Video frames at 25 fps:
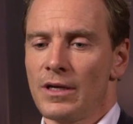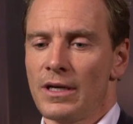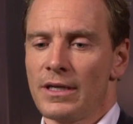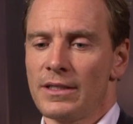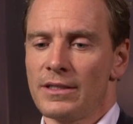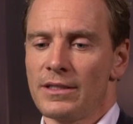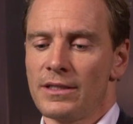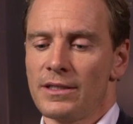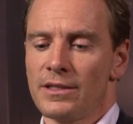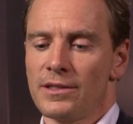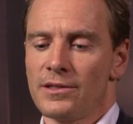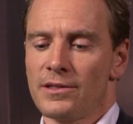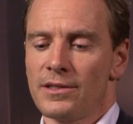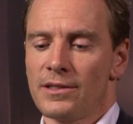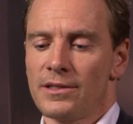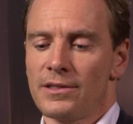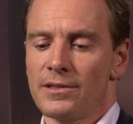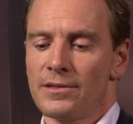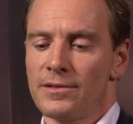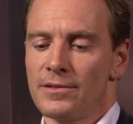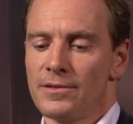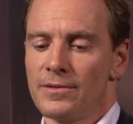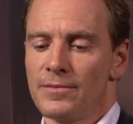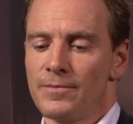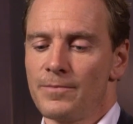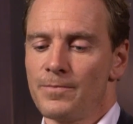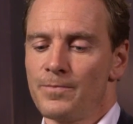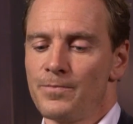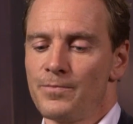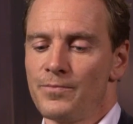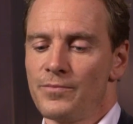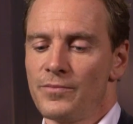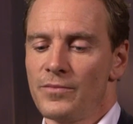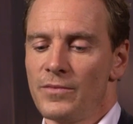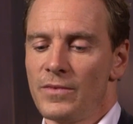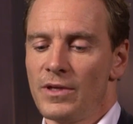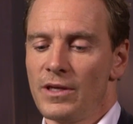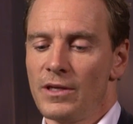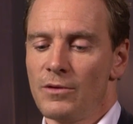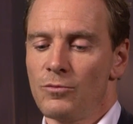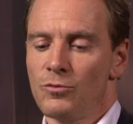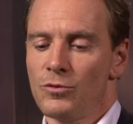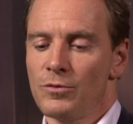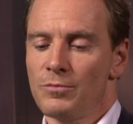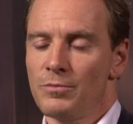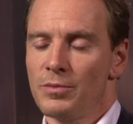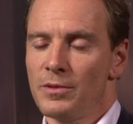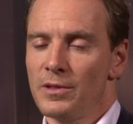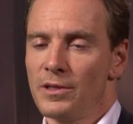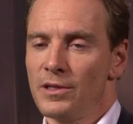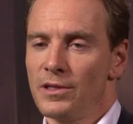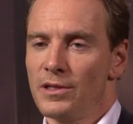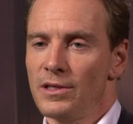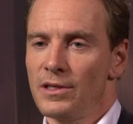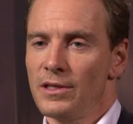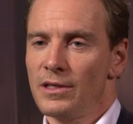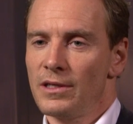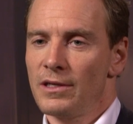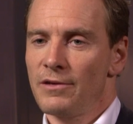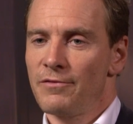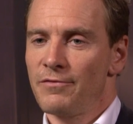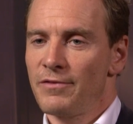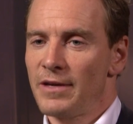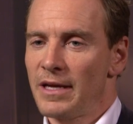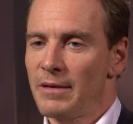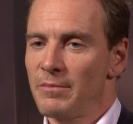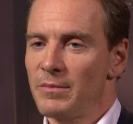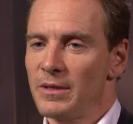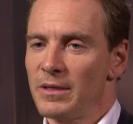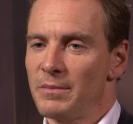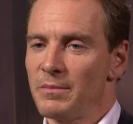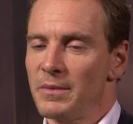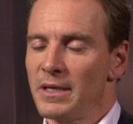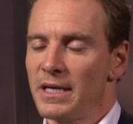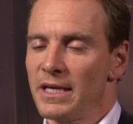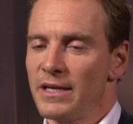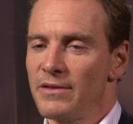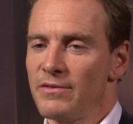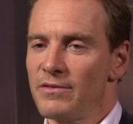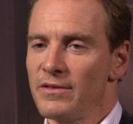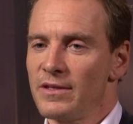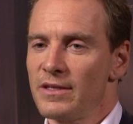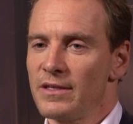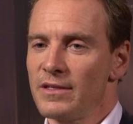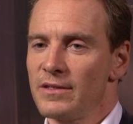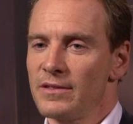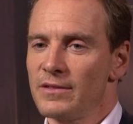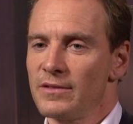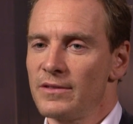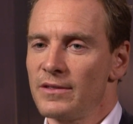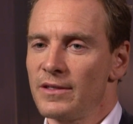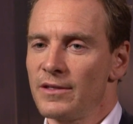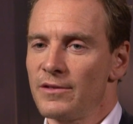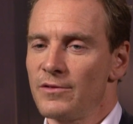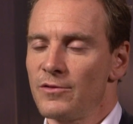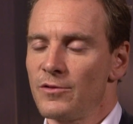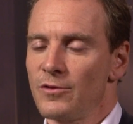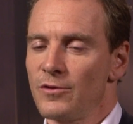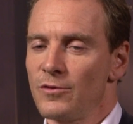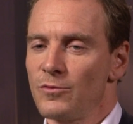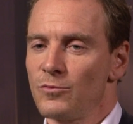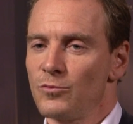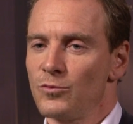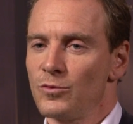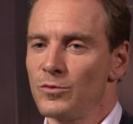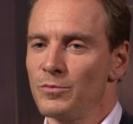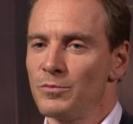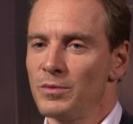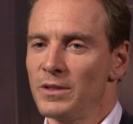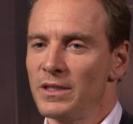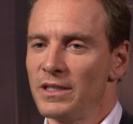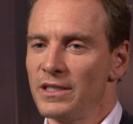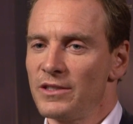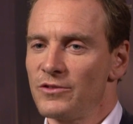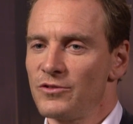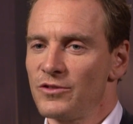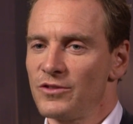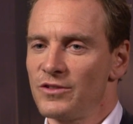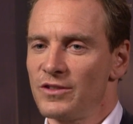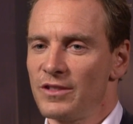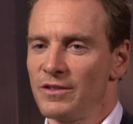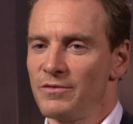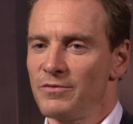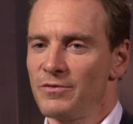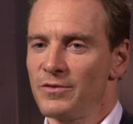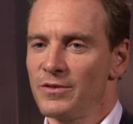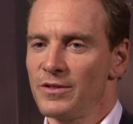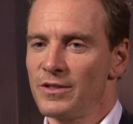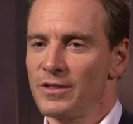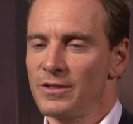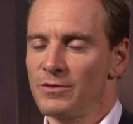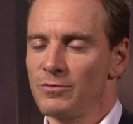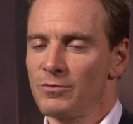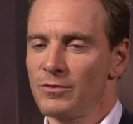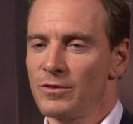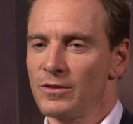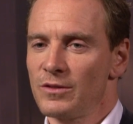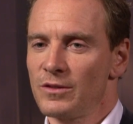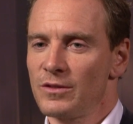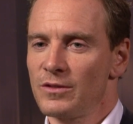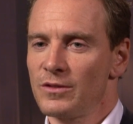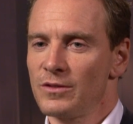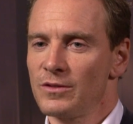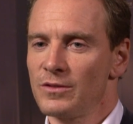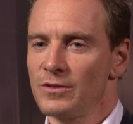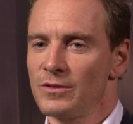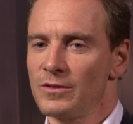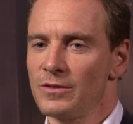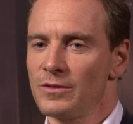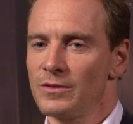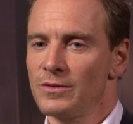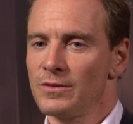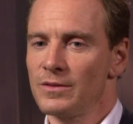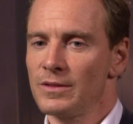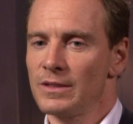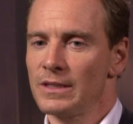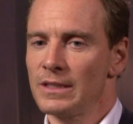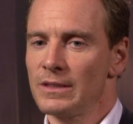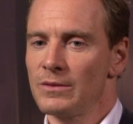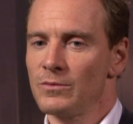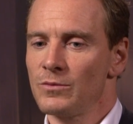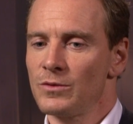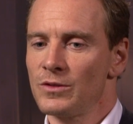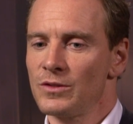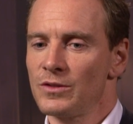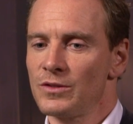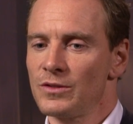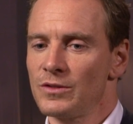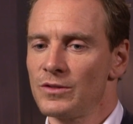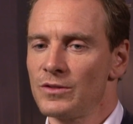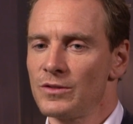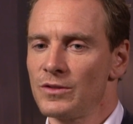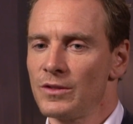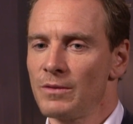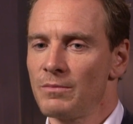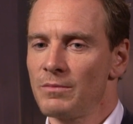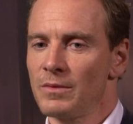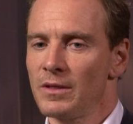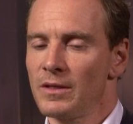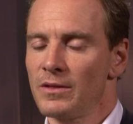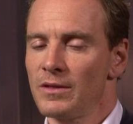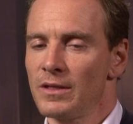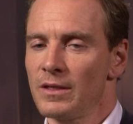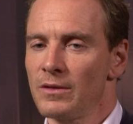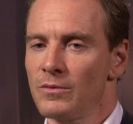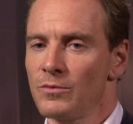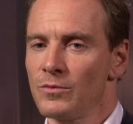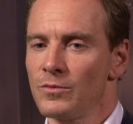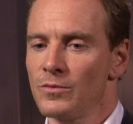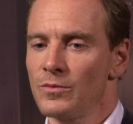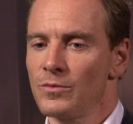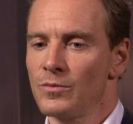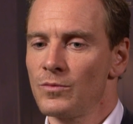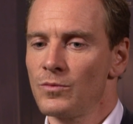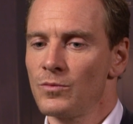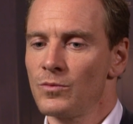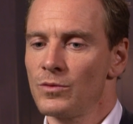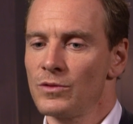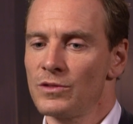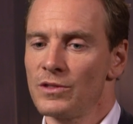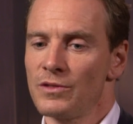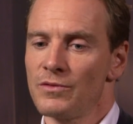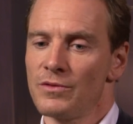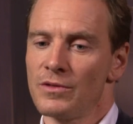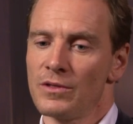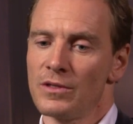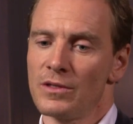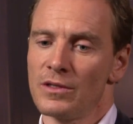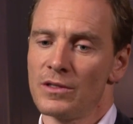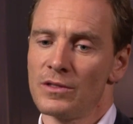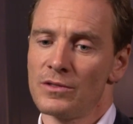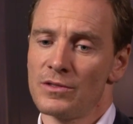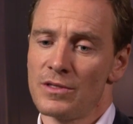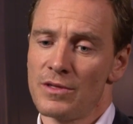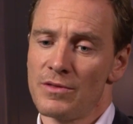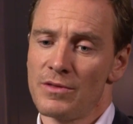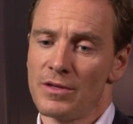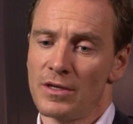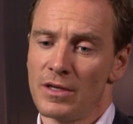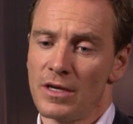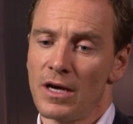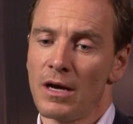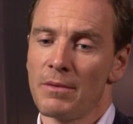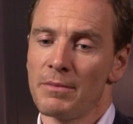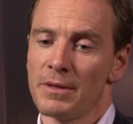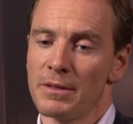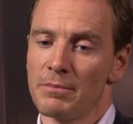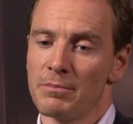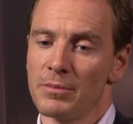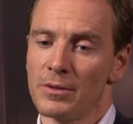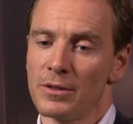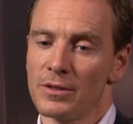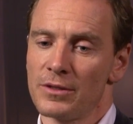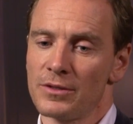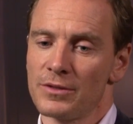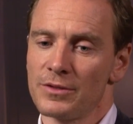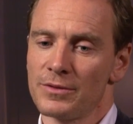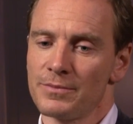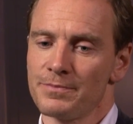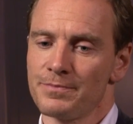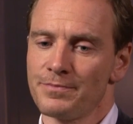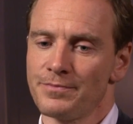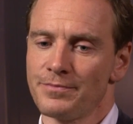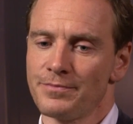idea that he would be a family man that I thought would be interesting for this one, because it was something that is in the comic books,